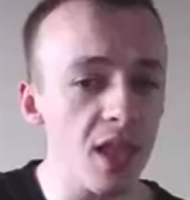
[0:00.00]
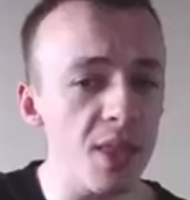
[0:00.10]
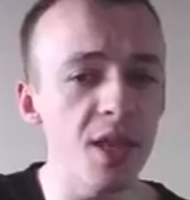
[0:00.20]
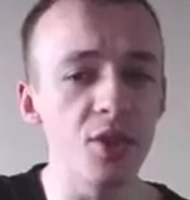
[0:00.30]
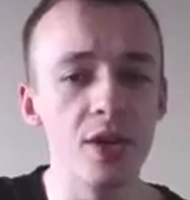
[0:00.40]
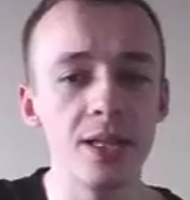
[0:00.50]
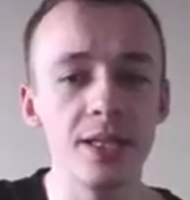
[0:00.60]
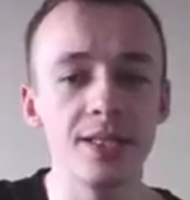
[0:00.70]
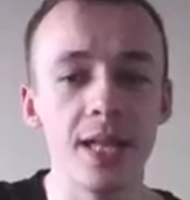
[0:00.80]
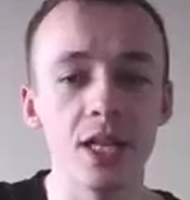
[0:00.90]
that
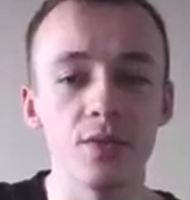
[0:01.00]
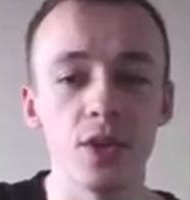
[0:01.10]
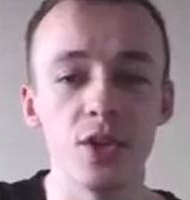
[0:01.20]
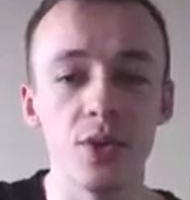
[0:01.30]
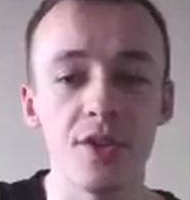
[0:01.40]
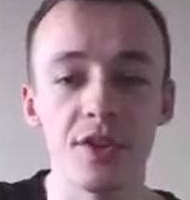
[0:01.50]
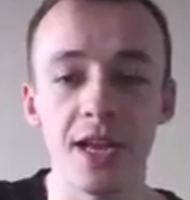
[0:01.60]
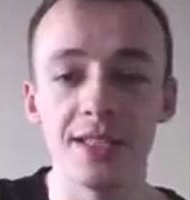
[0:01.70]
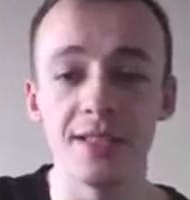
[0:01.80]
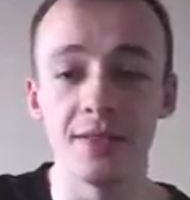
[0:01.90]
currently sells for
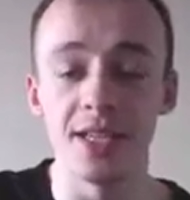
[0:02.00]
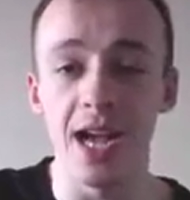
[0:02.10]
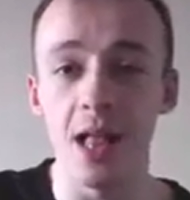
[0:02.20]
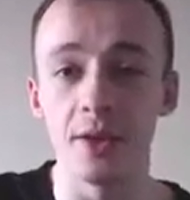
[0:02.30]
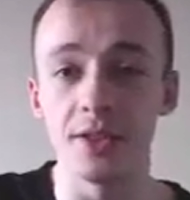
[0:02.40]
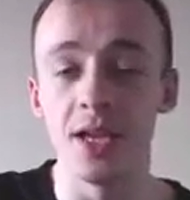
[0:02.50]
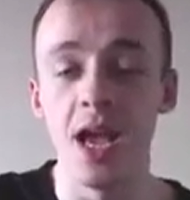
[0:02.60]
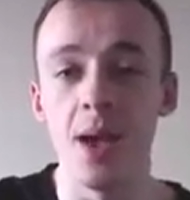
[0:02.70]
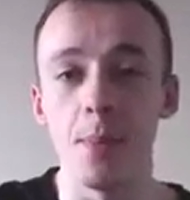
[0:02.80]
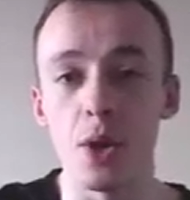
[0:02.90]
$297,
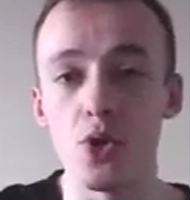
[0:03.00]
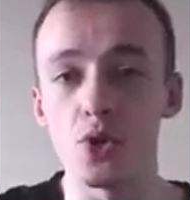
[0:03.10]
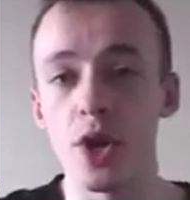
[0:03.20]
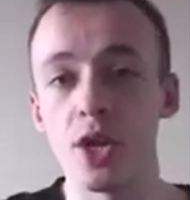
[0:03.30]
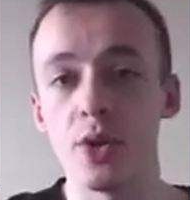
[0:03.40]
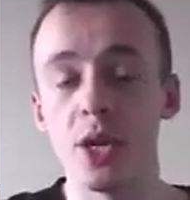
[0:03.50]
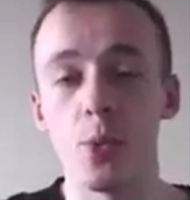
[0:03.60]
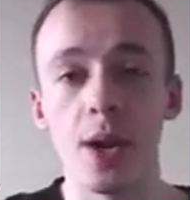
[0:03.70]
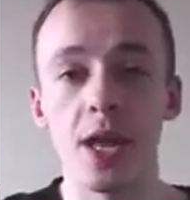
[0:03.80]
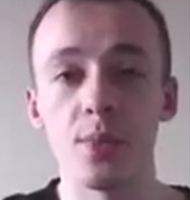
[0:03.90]
but you're going to get
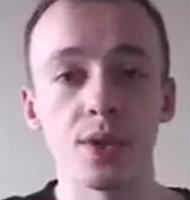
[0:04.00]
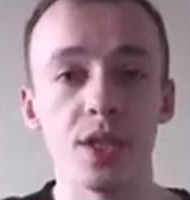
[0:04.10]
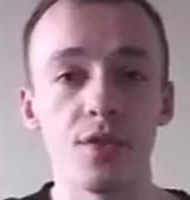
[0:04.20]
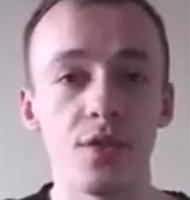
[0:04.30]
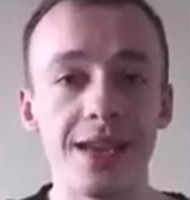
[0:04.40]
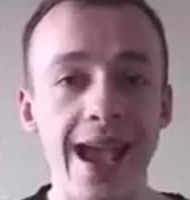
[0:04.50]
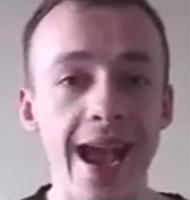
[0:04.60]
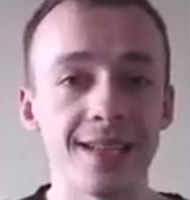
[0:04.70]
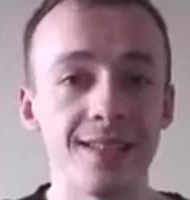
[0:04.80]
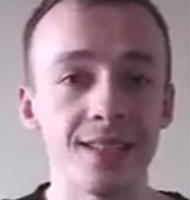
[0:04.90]
100% free
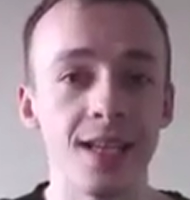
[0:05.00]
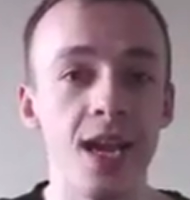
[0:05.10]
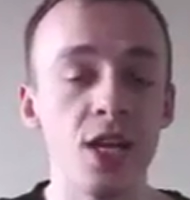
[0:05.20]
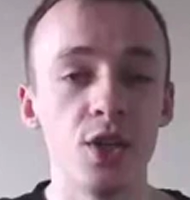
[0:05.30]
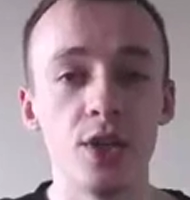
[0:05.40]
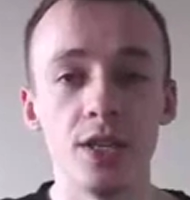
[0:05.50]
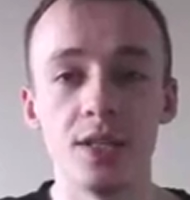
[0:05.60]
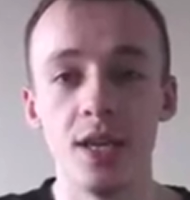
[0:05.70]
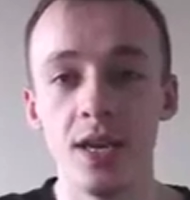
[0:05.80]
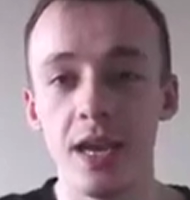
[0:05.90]
access to
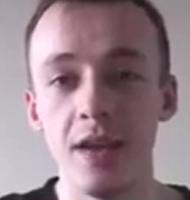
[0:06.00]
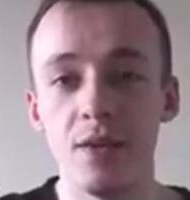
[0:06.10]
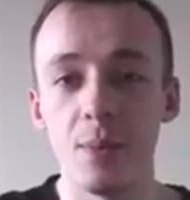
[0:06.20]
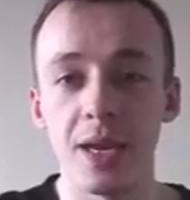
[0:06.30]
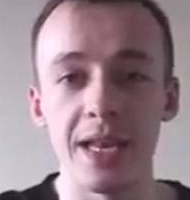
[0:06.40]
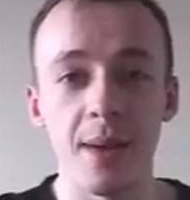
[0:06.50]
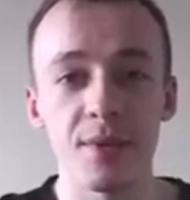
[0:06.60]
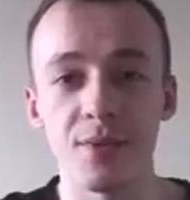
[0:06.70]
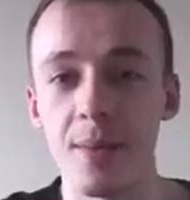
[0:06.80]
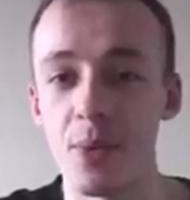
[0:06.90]
this if you pick it up
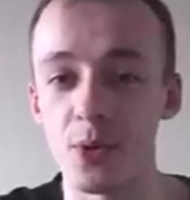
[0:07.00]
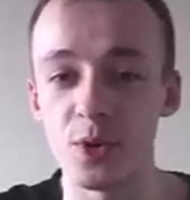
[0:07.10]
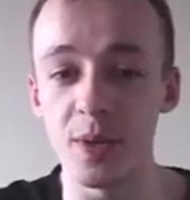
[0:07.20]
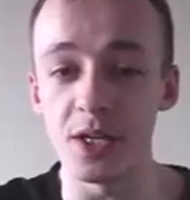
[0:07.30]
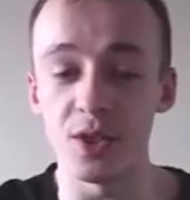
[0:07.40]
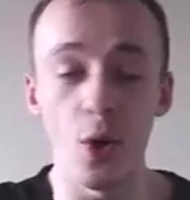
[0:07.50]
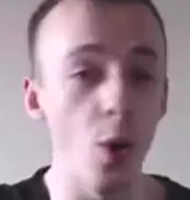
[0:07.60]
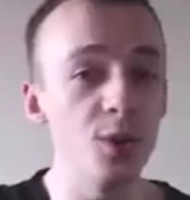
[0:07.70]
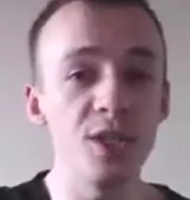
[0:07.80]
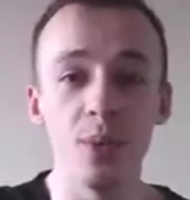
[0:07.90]
through my bonus page. So
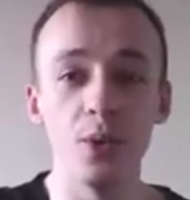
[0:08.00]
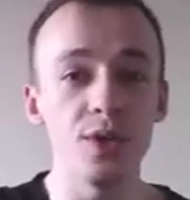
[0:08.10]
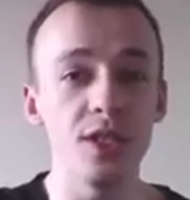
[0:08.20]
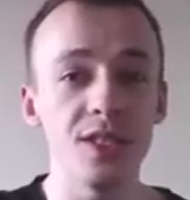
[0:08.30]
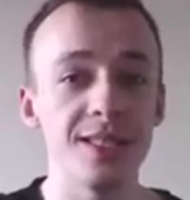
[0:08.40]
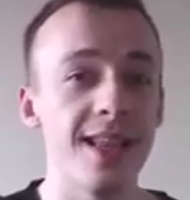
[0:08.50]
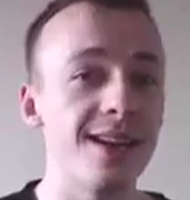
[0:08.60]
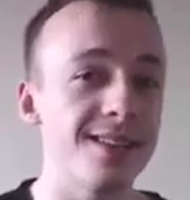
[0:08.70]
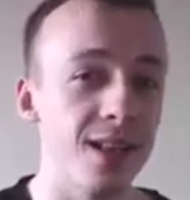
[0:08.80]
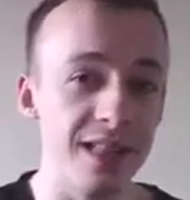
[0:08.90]
all these bonuses,
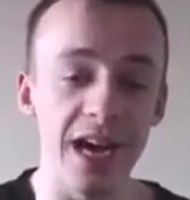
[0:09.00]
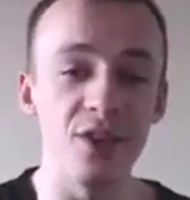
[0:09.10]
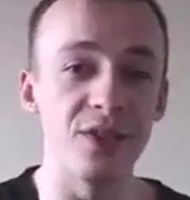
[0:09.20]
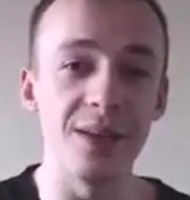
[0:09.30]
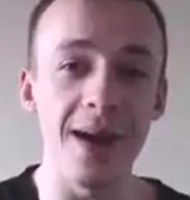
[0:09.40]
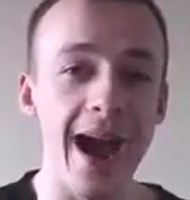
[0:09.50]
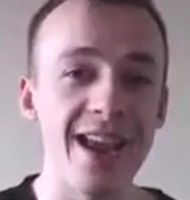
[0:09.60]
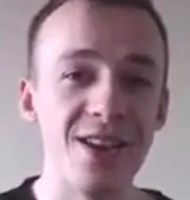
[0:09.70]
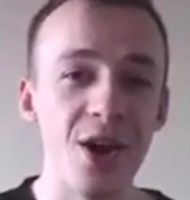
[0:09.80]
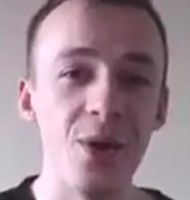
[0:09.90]
there's a lot of them,
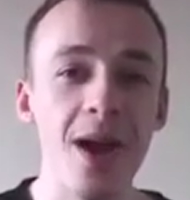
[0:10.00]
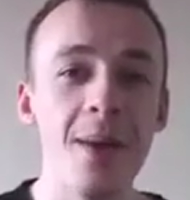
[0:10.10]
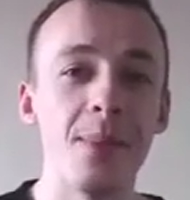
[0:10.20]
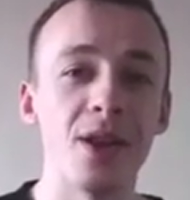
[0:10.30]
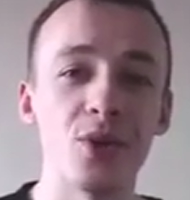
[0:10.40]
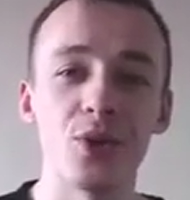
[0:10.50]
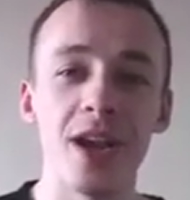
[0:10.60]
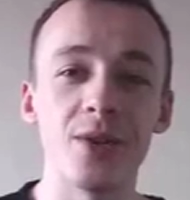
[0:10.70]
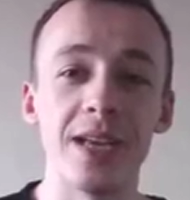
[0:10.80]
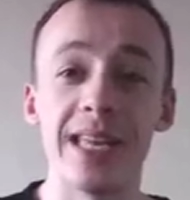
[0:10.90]
I know, but you're
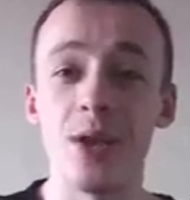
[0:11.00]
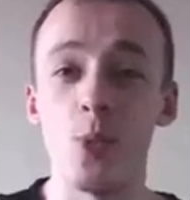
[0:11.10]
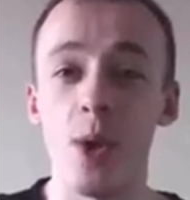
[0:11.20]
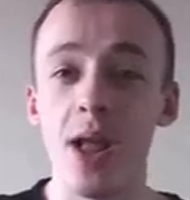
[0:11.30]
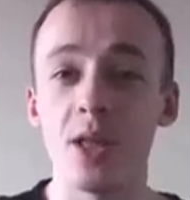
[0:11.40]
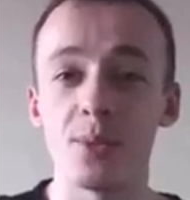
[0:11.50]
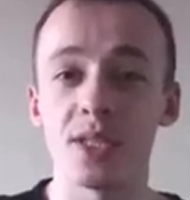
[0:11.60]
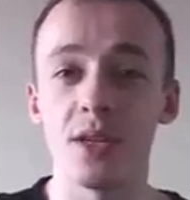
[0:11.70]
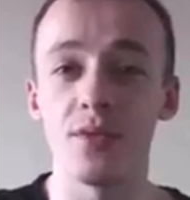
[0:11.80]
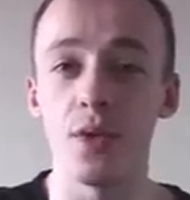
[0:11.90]
going to get them
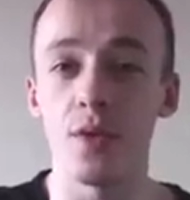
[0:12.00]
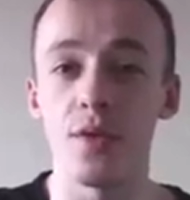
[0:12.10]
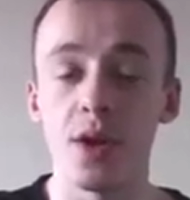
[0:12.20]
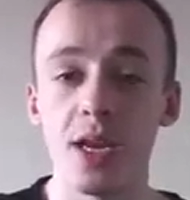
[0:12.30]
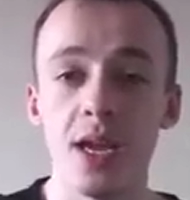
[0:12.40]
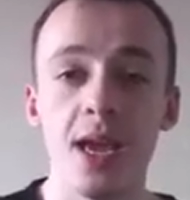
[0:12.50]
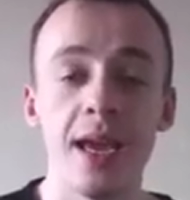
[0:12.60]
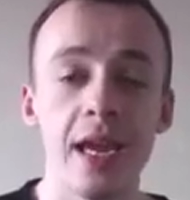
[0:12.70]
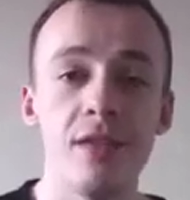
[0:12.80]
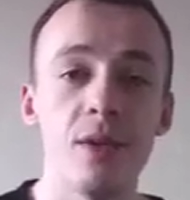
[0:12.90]
100% for free
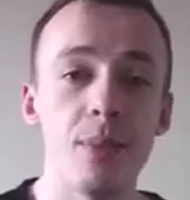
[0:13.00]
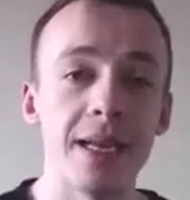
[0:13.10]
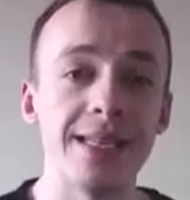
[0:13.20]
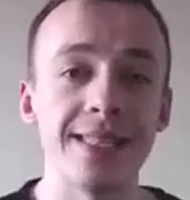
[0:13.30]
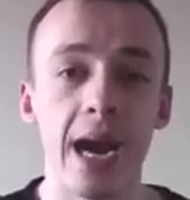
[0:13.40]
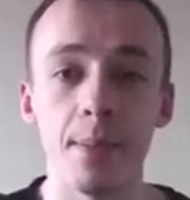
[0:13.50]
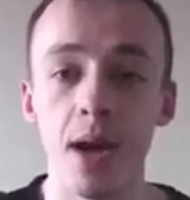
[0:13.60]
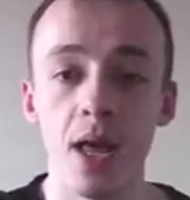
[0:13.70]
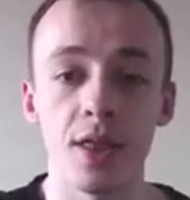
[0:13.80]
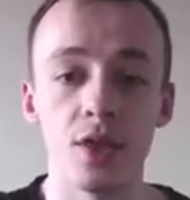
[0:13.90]
if you pick this up
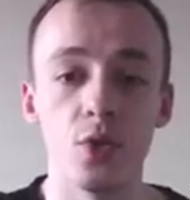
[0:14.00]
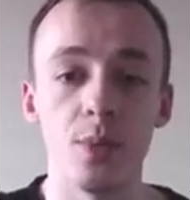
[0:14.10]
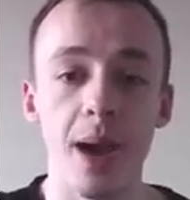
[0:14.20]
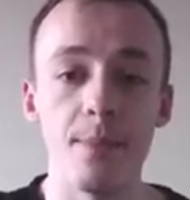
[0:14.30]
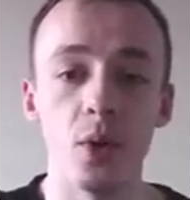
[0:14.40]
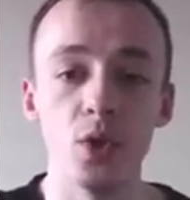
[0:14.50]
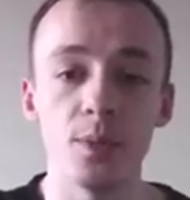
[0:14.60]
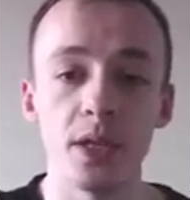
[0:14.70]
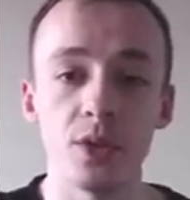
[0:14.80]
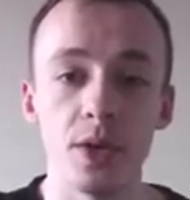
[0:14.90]
through my bonus
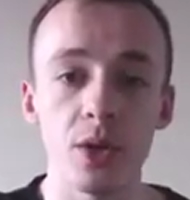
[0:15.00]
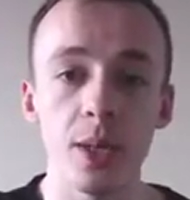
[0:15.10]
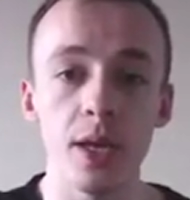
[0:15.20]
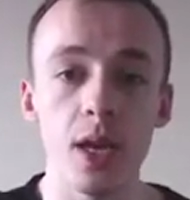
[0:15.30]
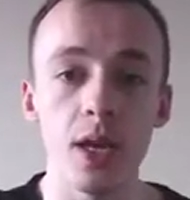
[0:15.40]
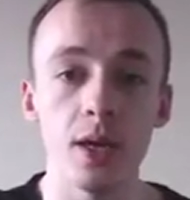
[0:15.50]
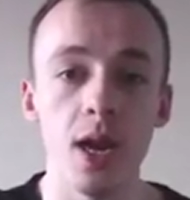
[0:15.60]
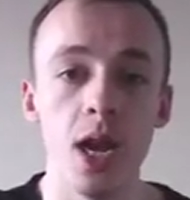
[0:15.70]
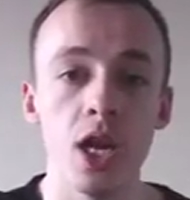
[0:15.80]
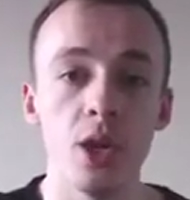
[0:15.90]
page. So when you click here,
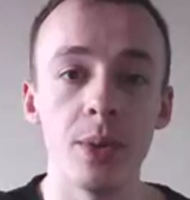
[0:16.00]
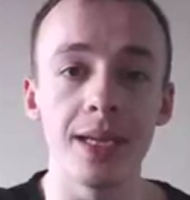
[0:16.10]
you will